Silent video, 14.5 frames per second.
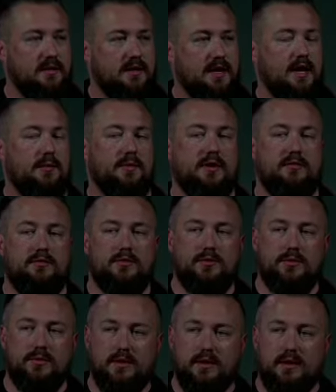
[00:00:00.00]
How many of
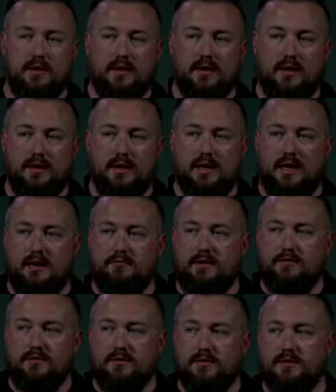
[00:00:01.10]
you uh, have
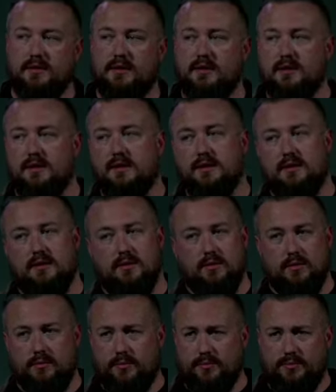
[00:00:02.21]
ever
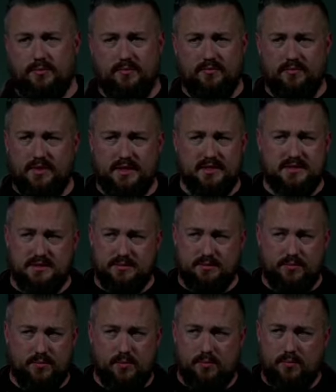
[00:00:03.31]
this is a
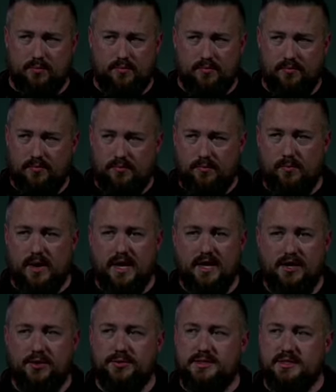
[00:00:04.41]

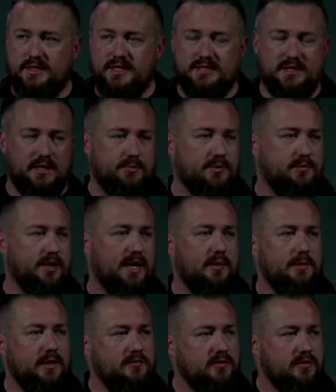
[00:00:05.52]
minute example, but how
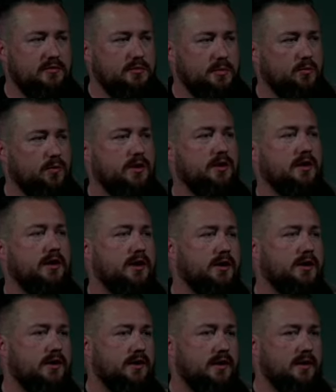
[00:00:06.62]
many of you have ever been working on a
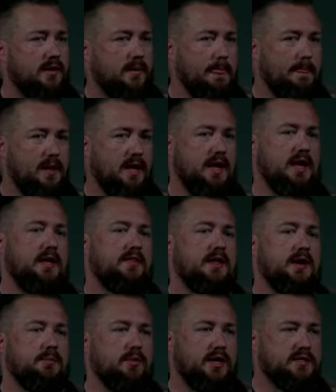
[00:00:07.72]
car and then
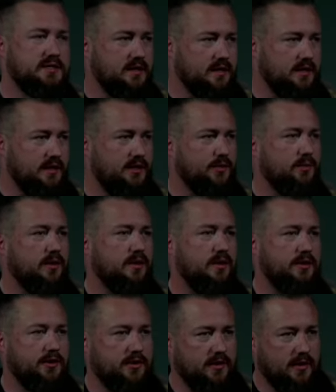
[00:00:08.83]
it breaks down again and you work on
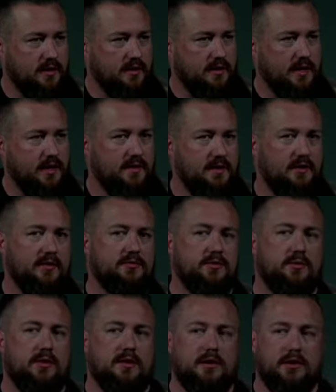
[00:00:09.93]
your car and then you have to
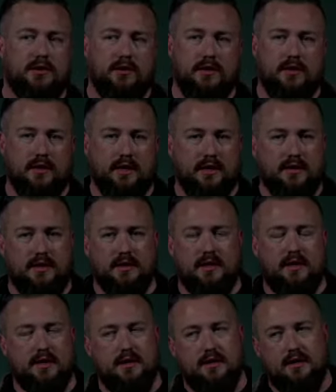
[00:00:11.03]
work on your car and then
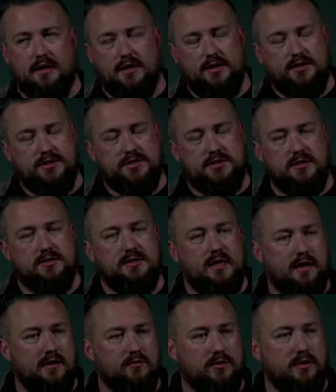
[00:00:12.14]
like you're just so
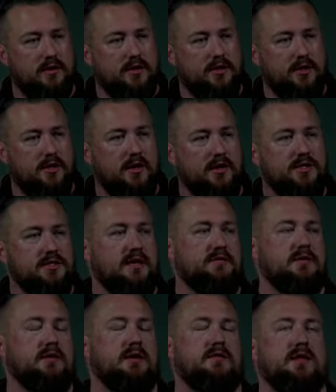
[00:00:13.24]
tired of working on your car you just have the
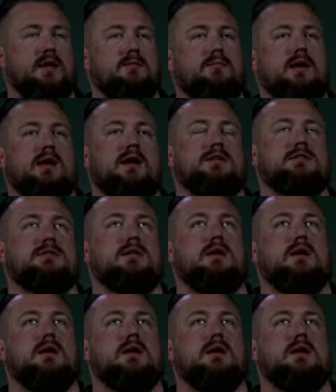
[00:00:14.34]
thought of like man I just